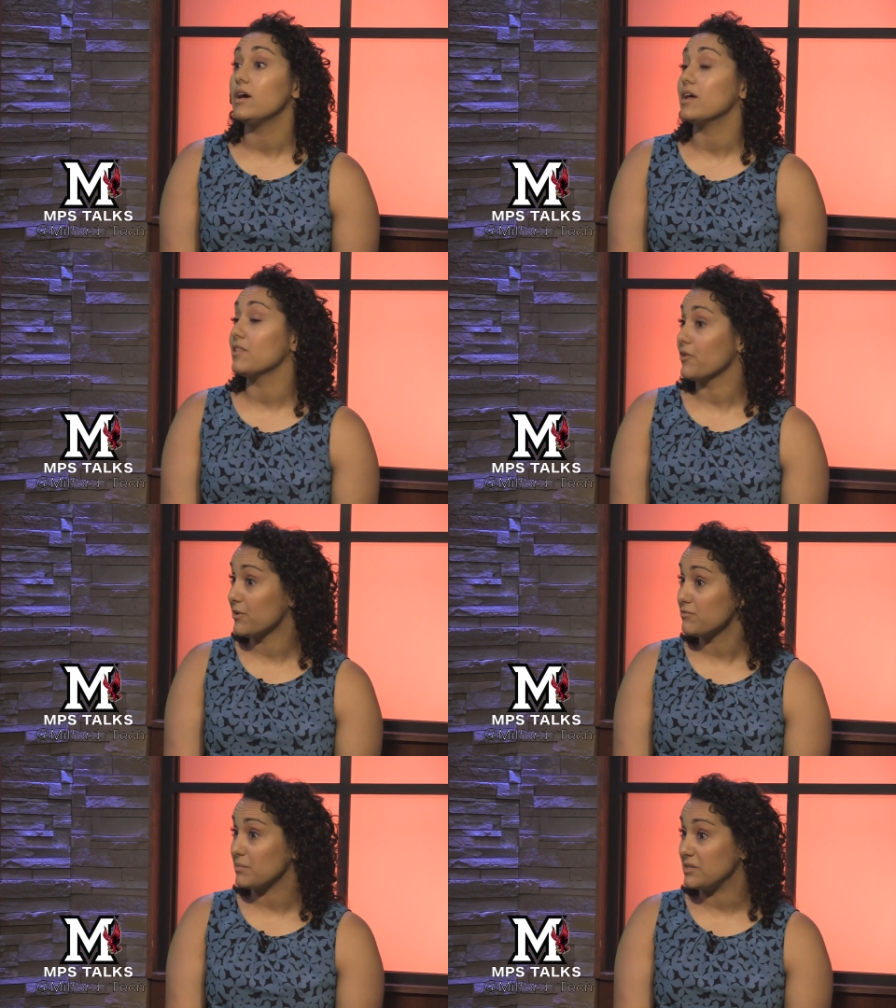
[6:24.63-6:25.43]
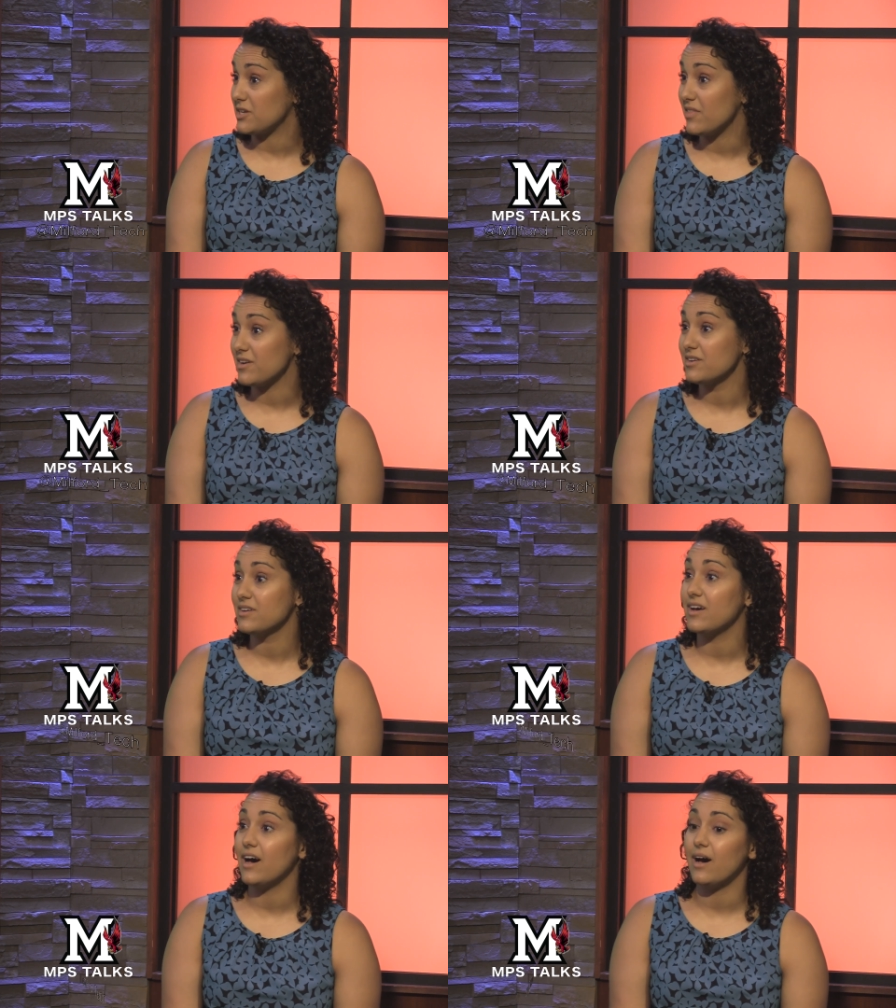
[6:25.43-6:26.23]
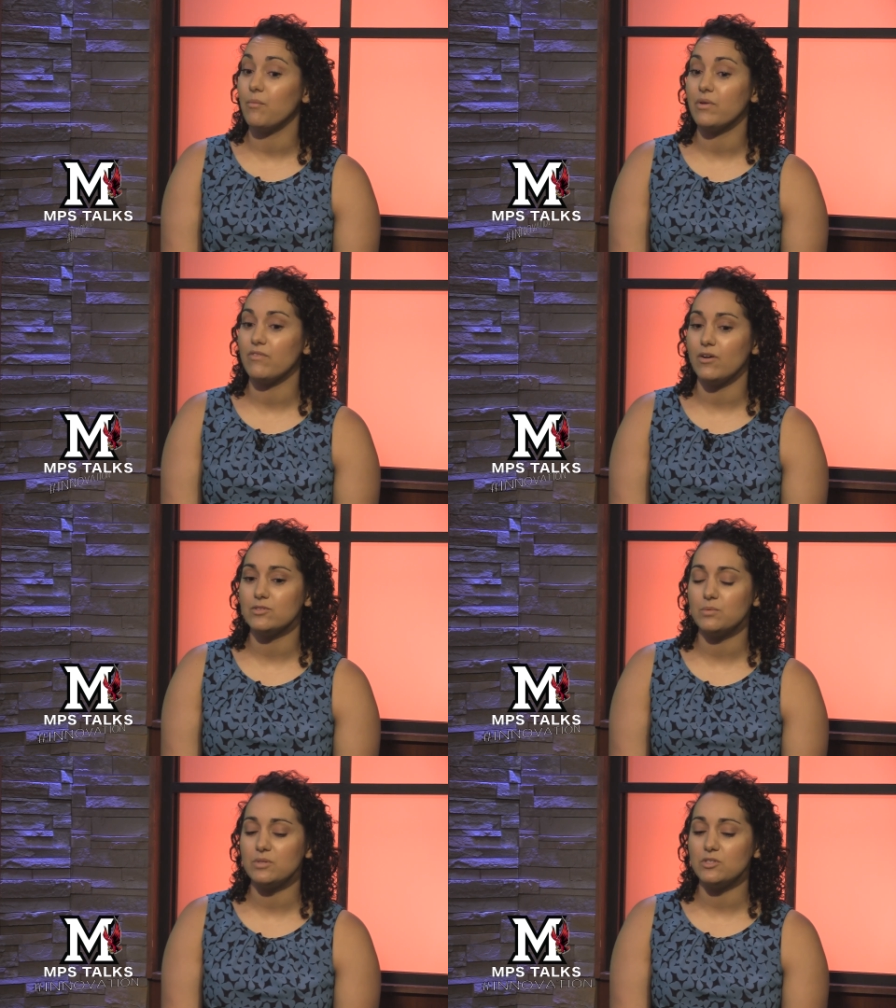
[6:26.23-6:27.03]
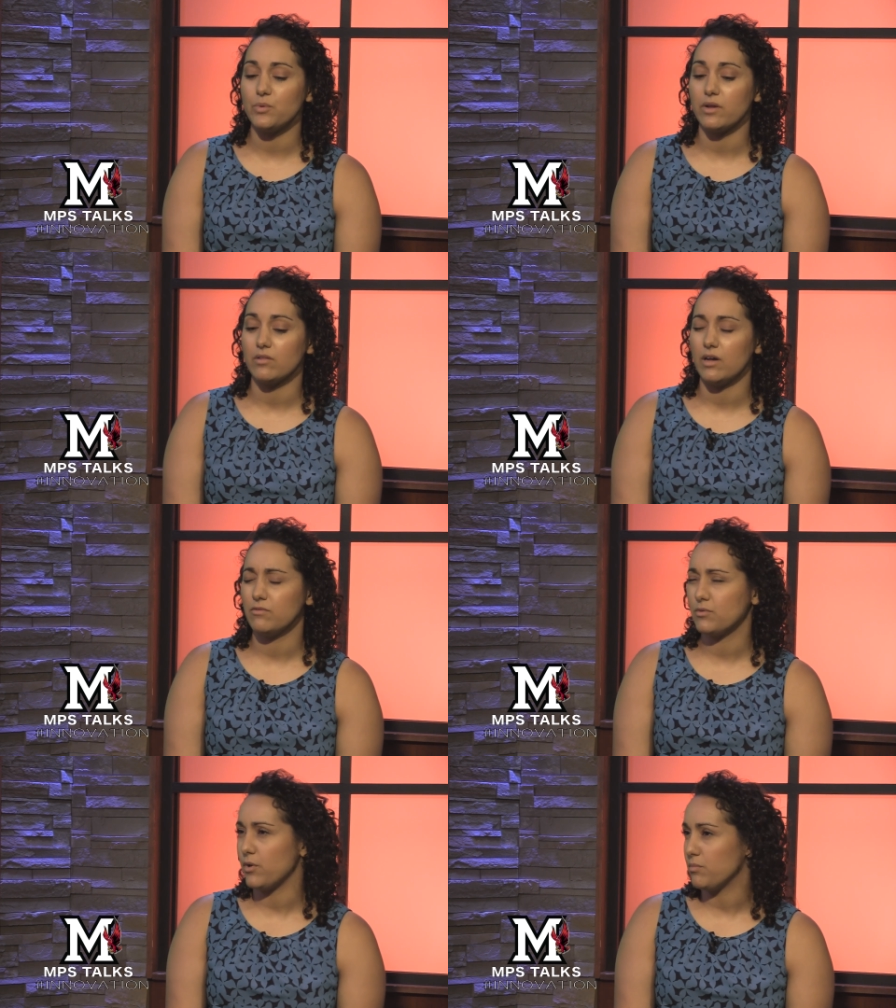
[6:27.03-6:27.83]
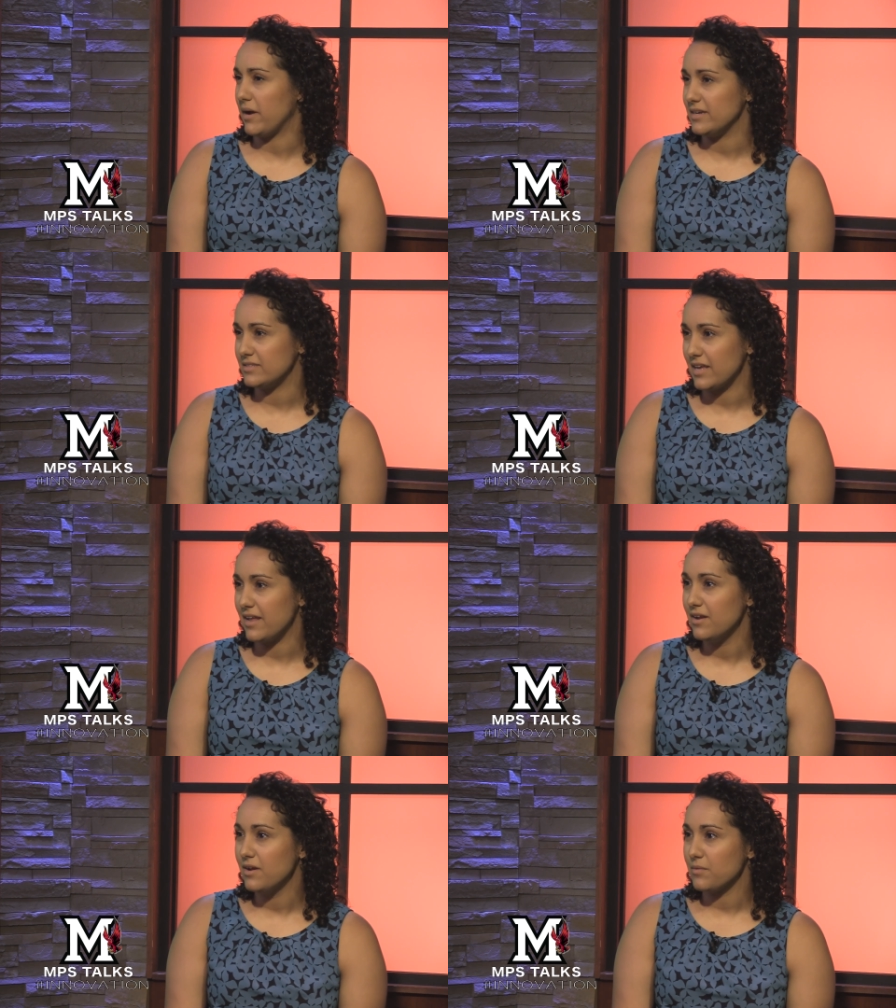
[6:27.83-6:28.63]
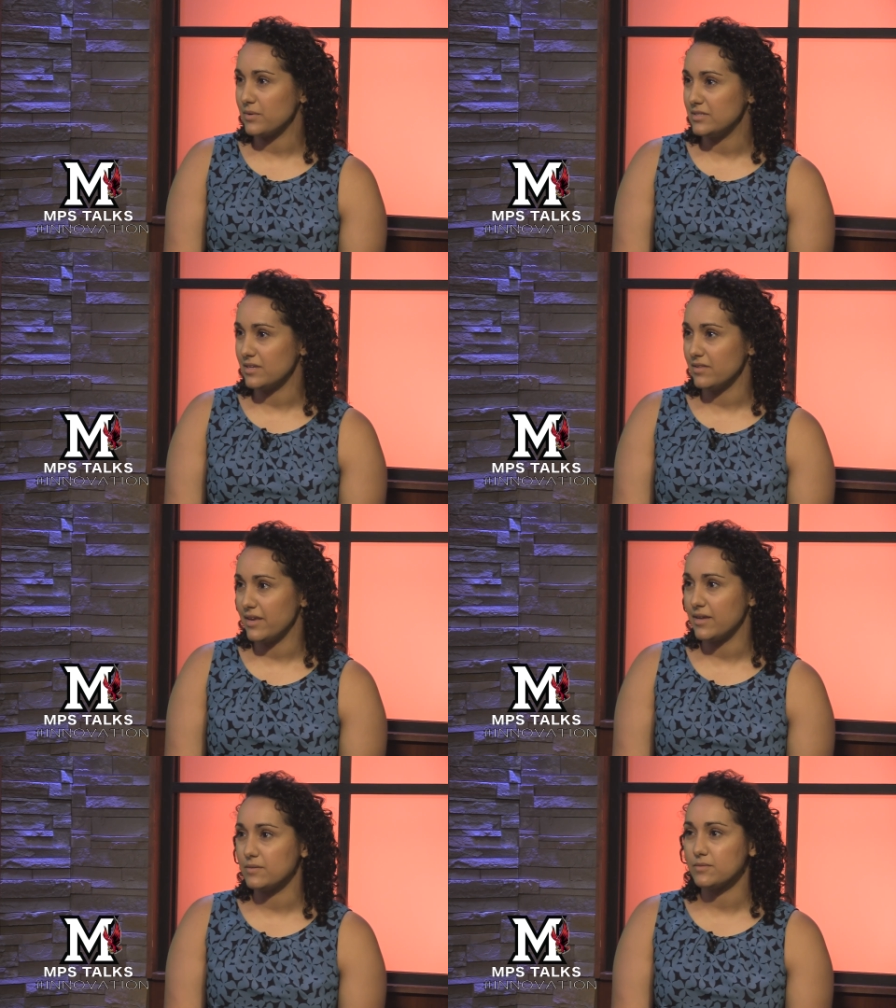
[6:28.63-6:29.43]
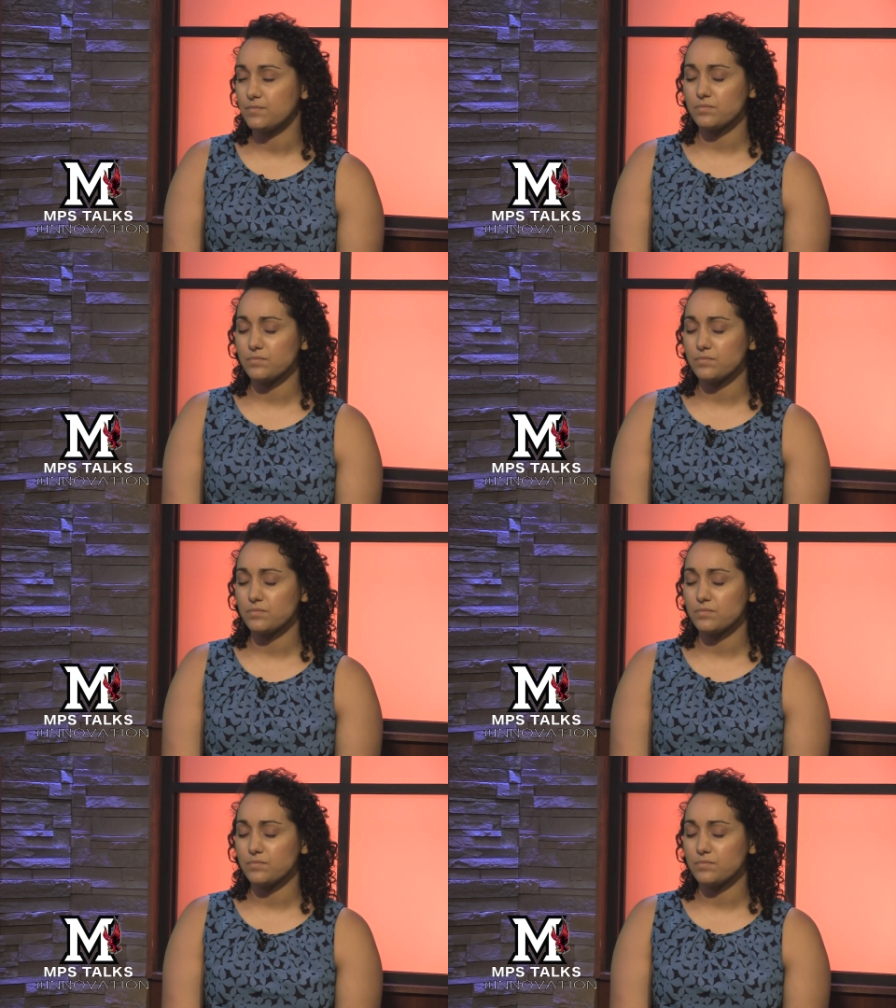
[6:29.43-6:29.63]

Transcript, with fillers: and learn from each other um, we've also been doing a lot of growth mindset recently and